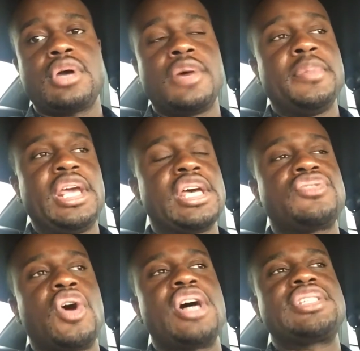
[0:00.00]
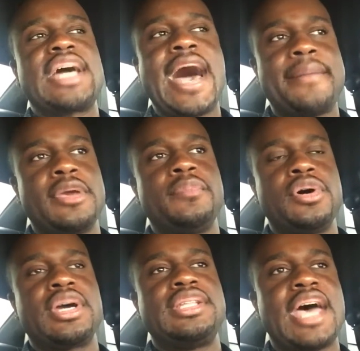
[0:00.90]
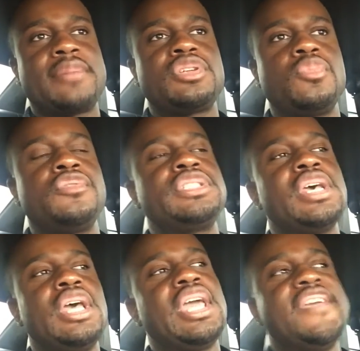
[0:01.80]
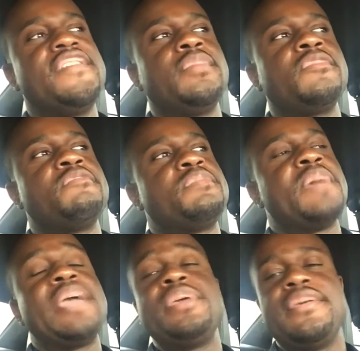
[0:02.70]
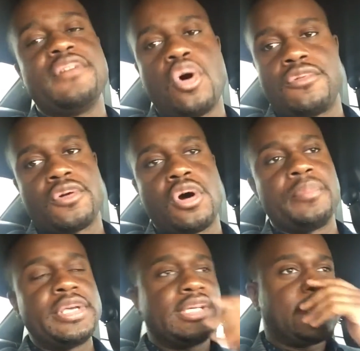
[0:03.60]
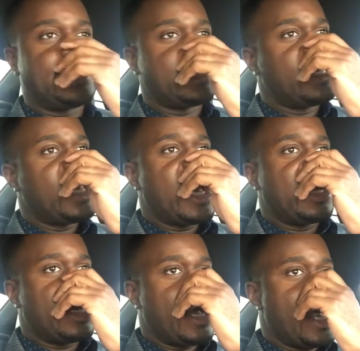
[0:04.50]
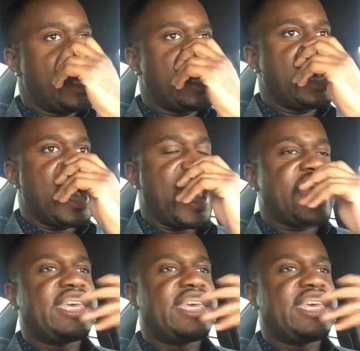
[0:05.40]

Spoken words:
I mean, as far as comic book adaptation movies, even maybe even overall, because I